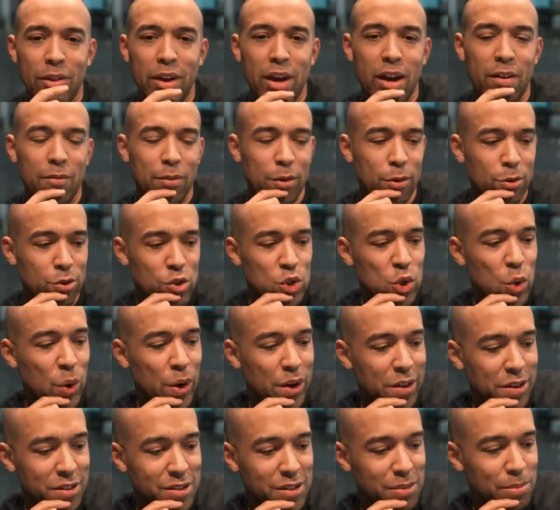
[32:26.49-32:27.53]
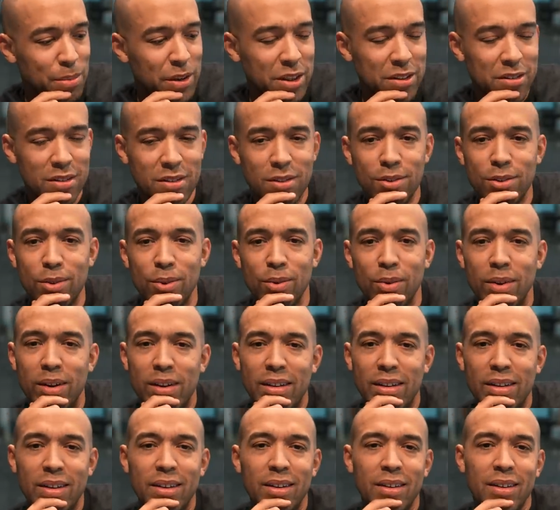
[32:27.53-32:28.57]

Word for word: Now they have no choice but to